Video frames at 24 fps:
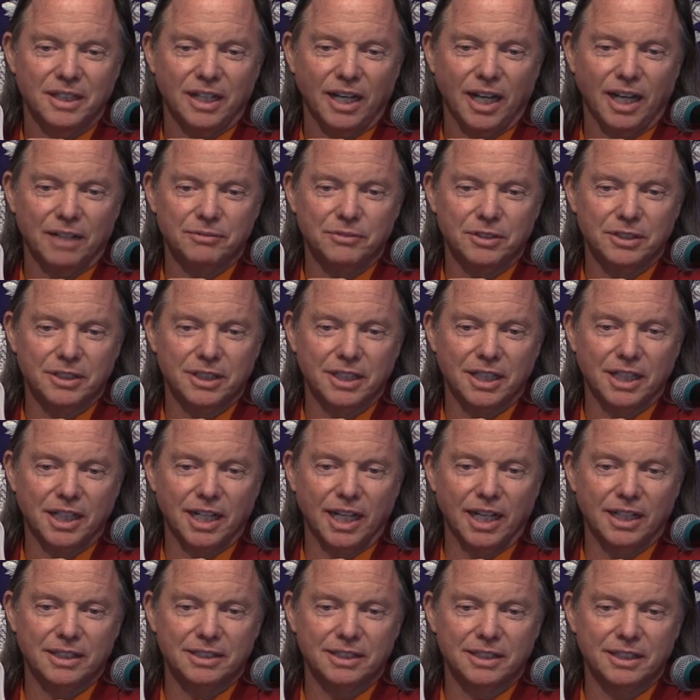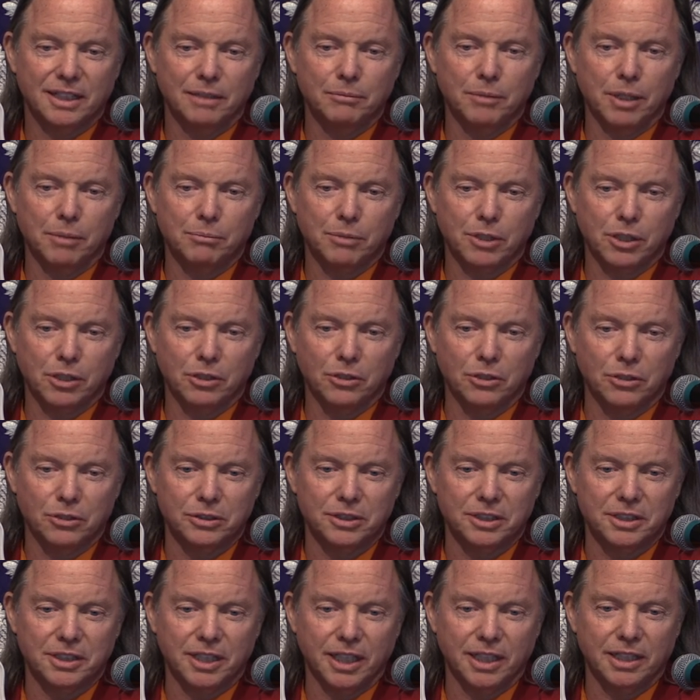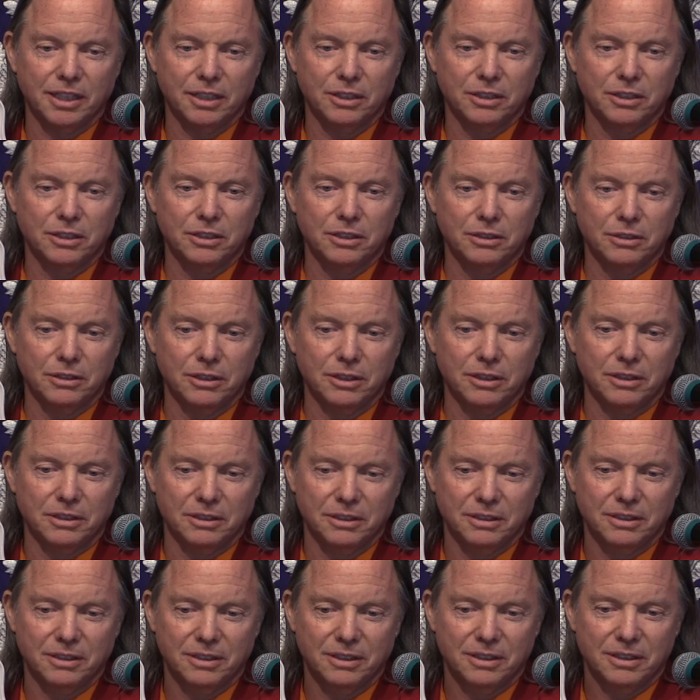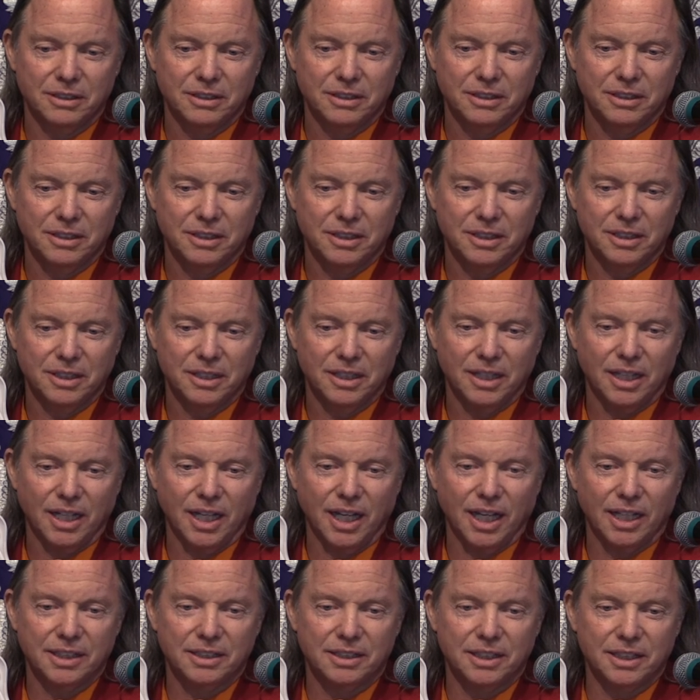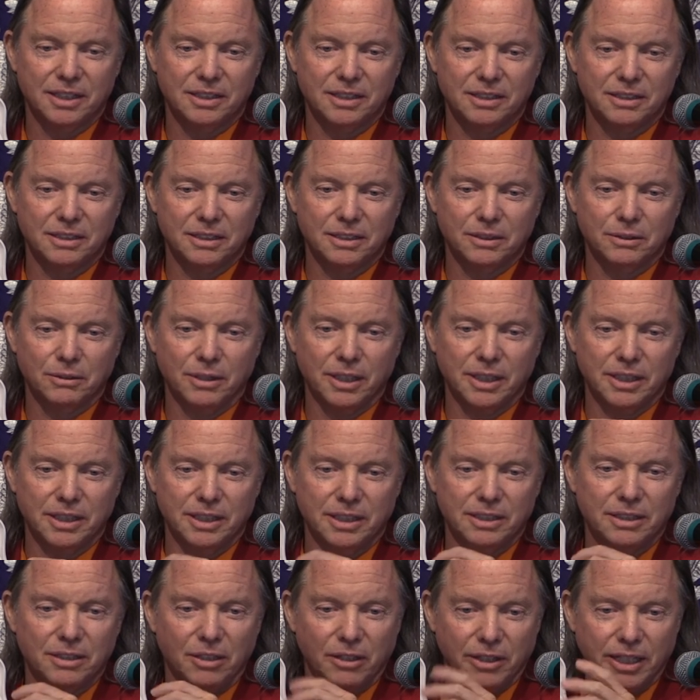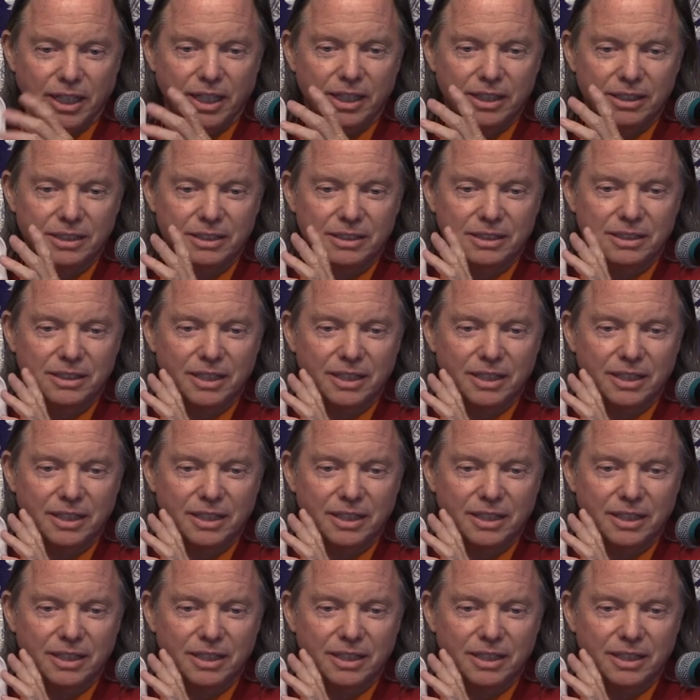after the class, come up close, take a good look at this Guanyin, okay?